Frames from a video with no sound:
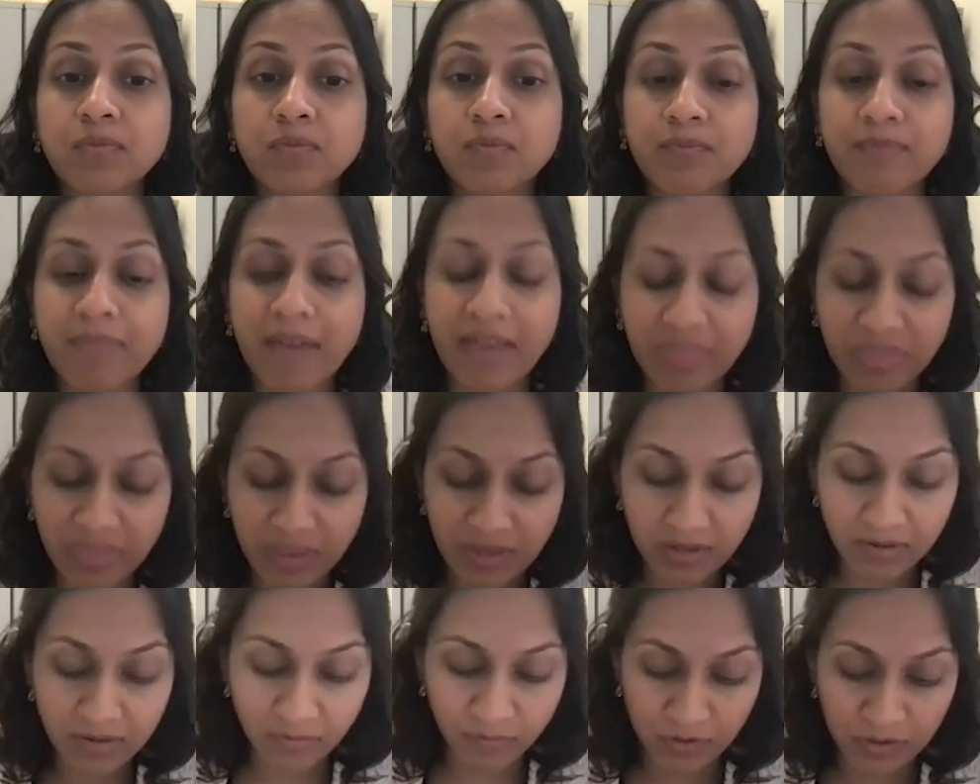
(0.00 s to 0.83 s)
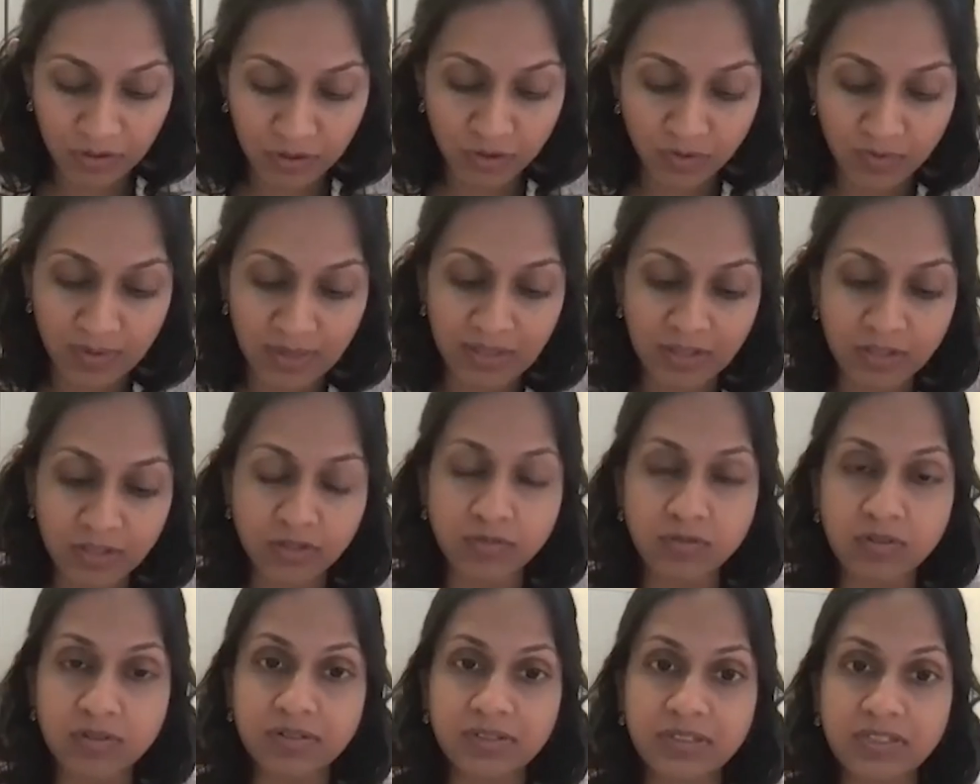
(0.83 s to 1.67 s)
method for doing
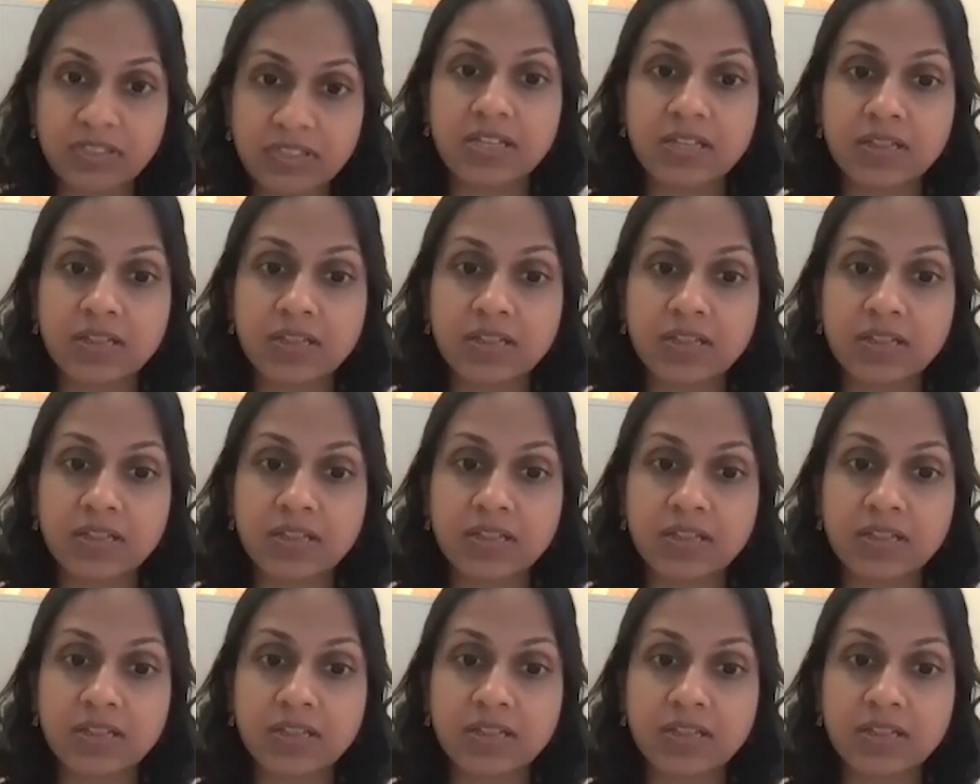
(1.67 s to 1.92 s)
dual T